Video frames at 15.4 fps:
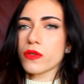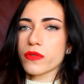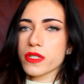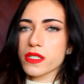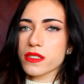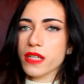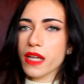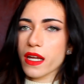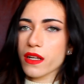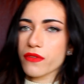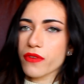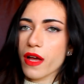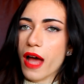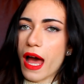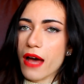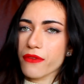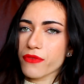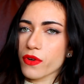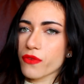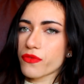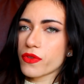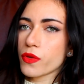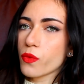So this is kind of half
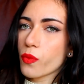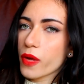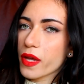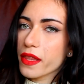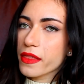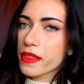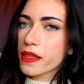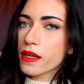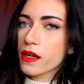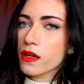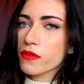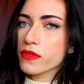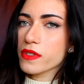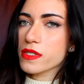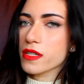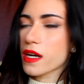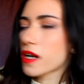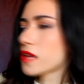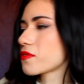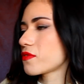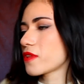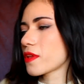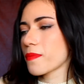of the width of the
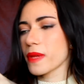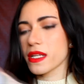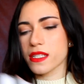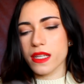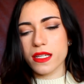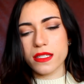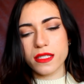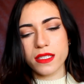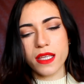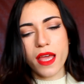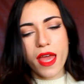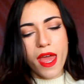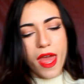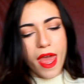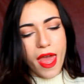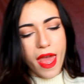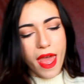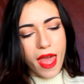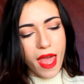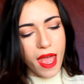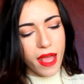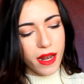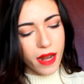scarf, if that makes sense.
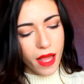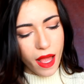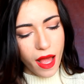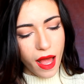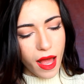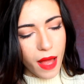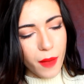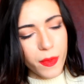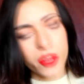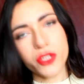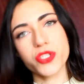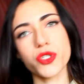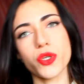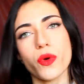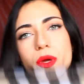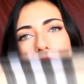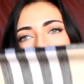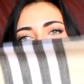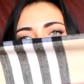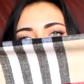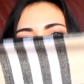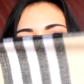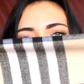And um, so it
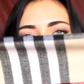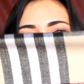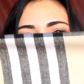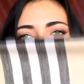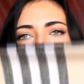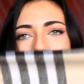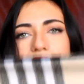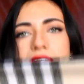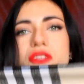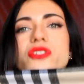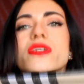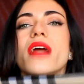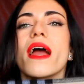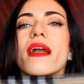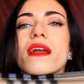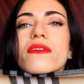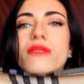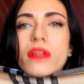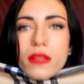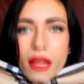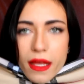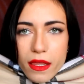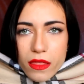will just match kind of
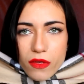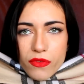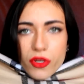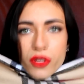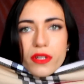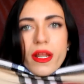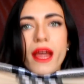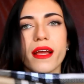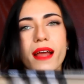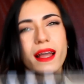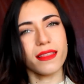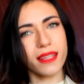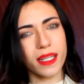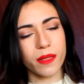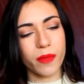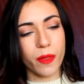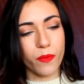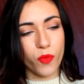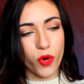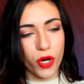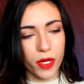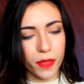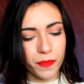the length of your neck a little bit
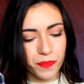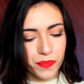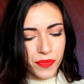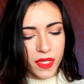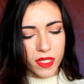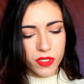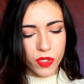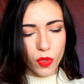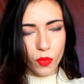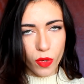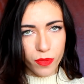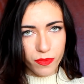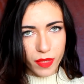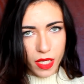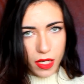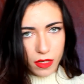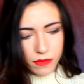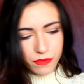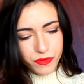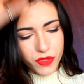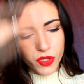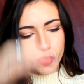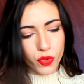more. So it won't
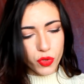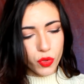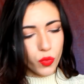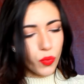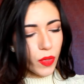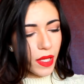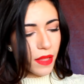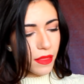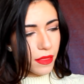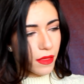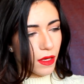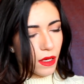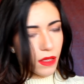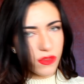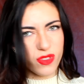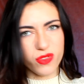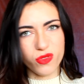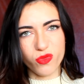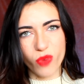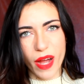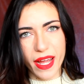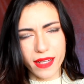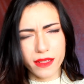be too, too width, uh, too, too
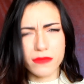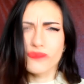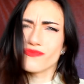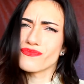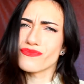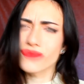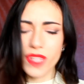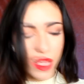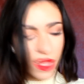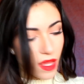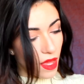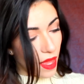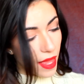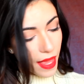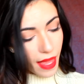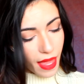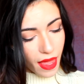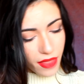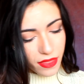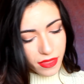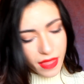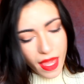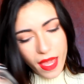wide.
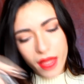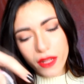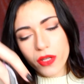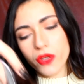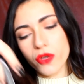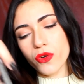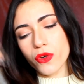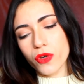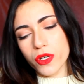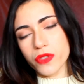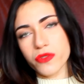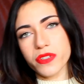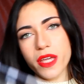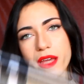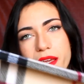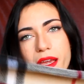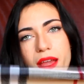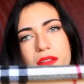And then you're going to take